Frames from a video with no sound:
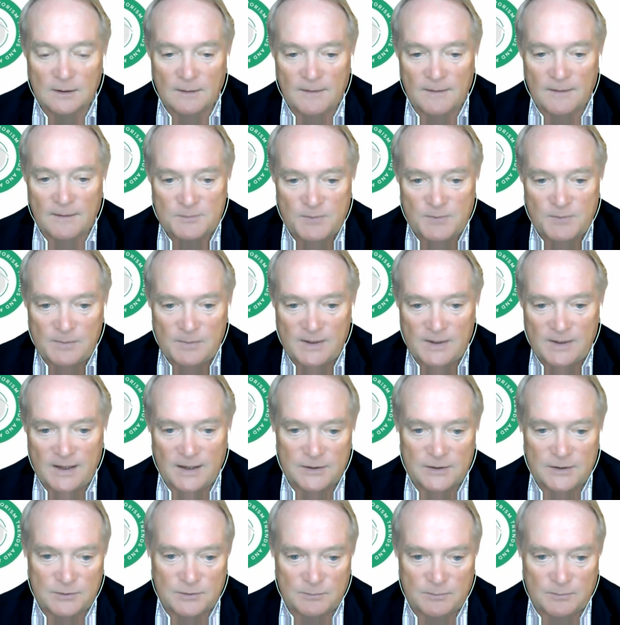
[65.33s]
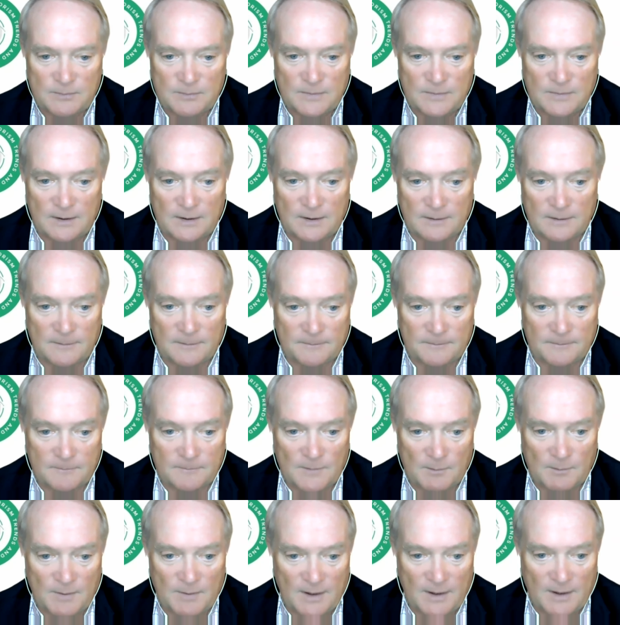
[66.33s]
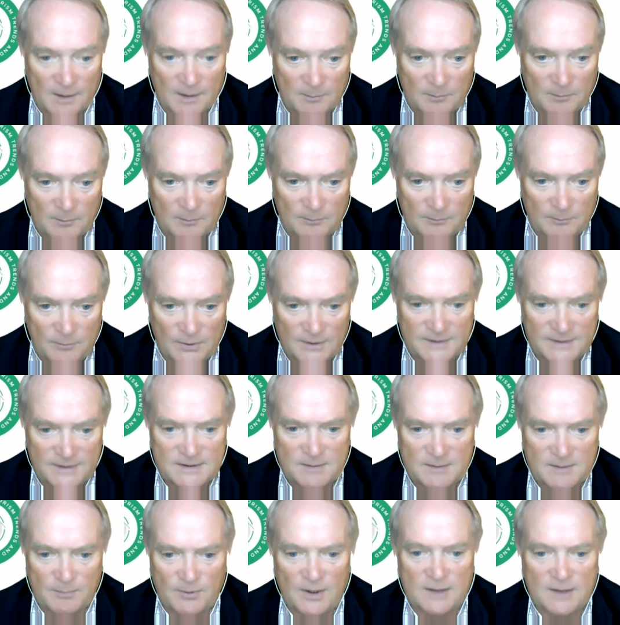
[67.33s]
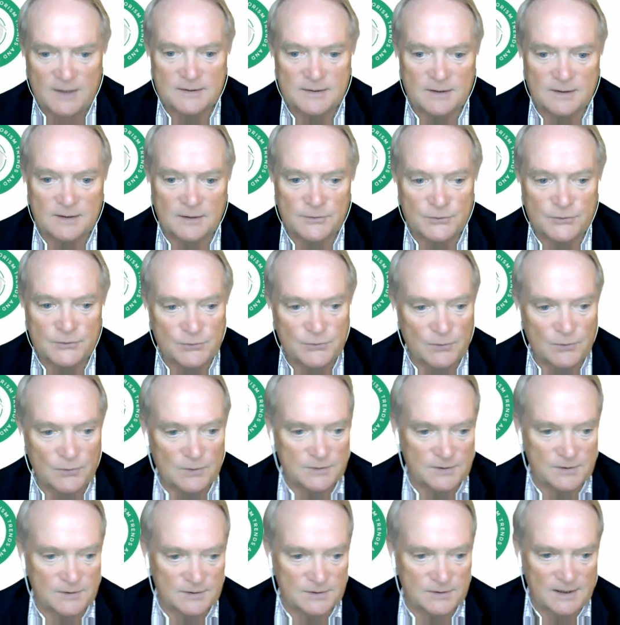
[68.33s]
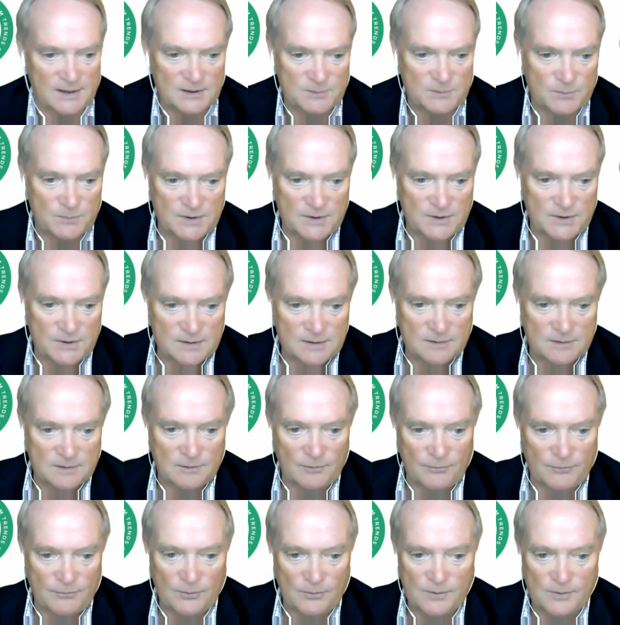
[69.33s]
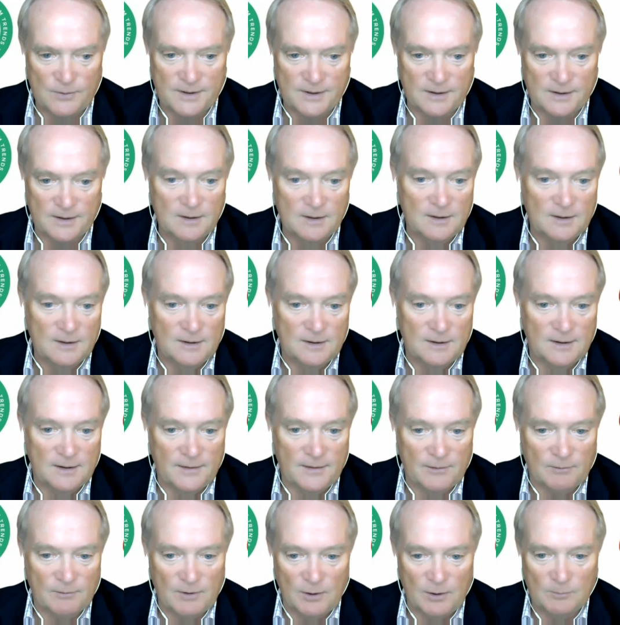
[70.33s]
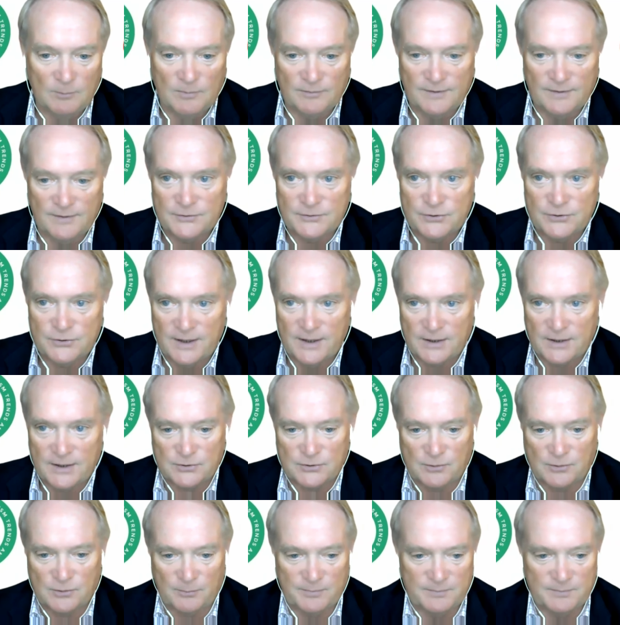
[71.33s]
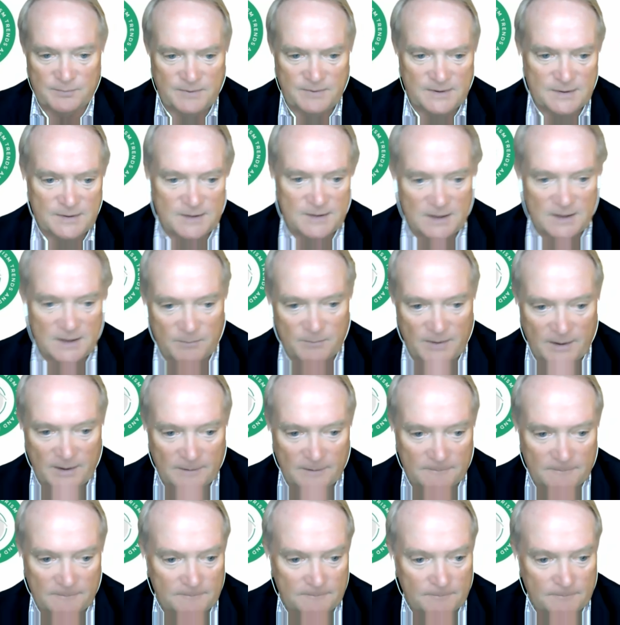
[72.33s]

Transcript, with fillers: This publication uh, by Polity Press underscores his expertise and authority in the realm of international peacekeeping.